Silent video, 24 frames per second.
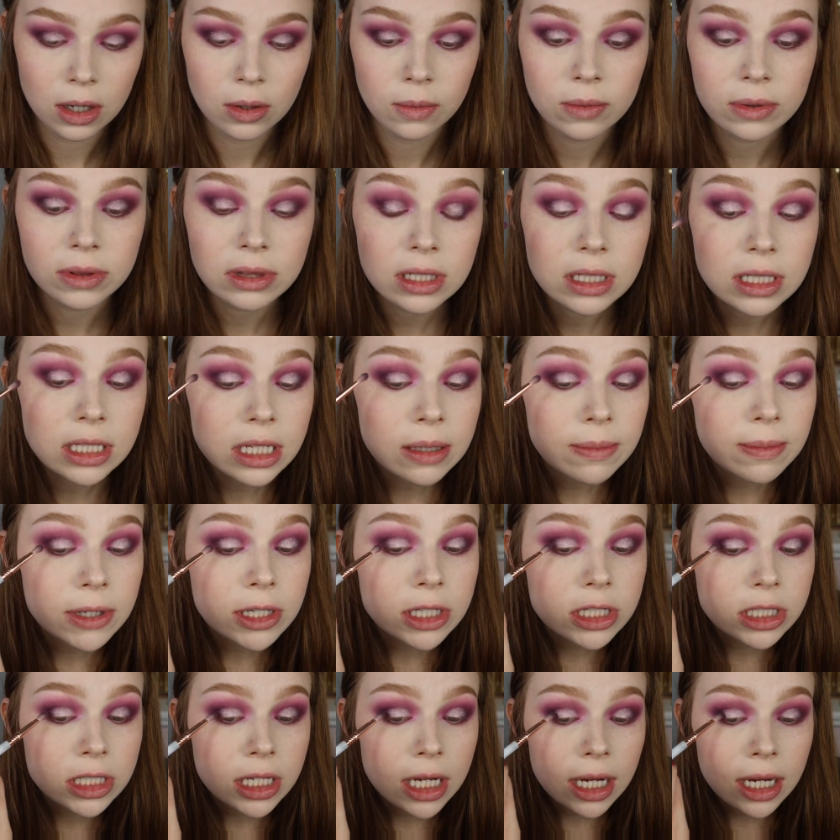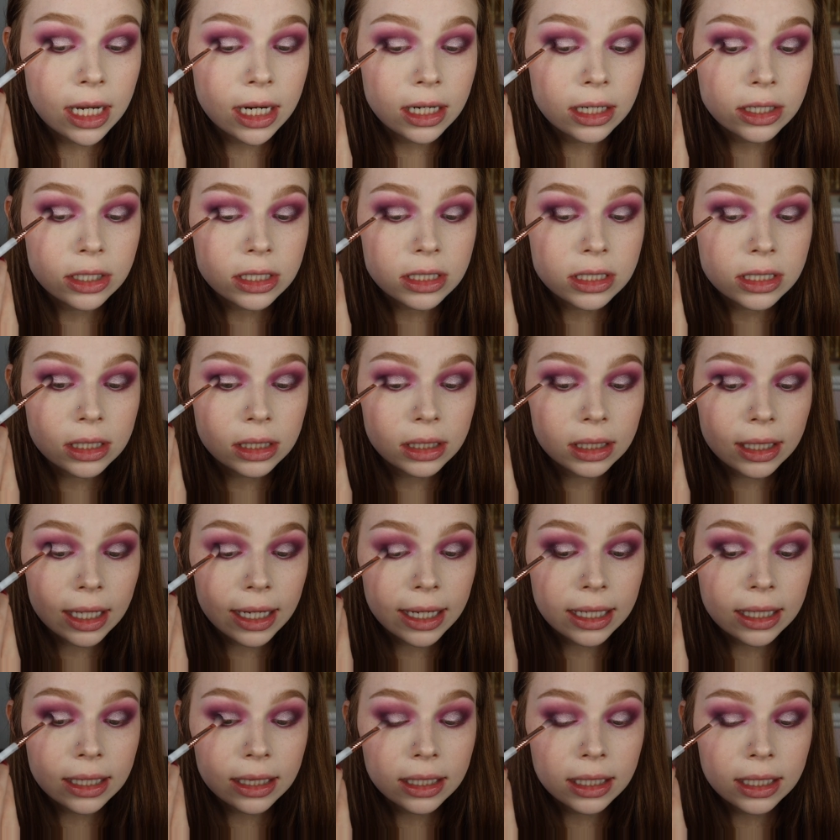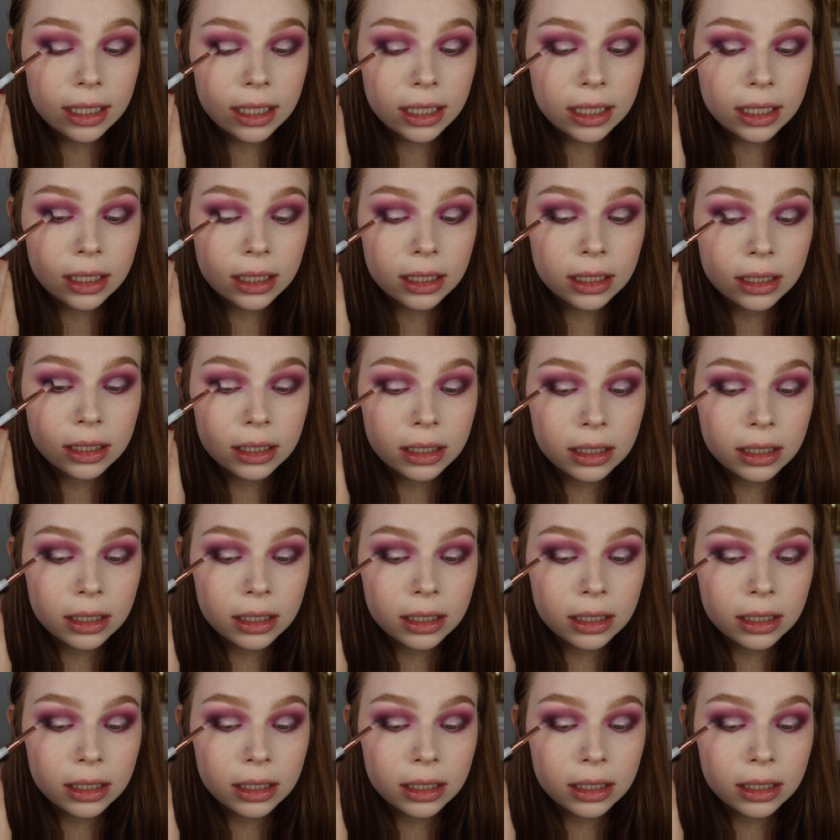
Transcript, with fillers: with the deepest shade and just lightly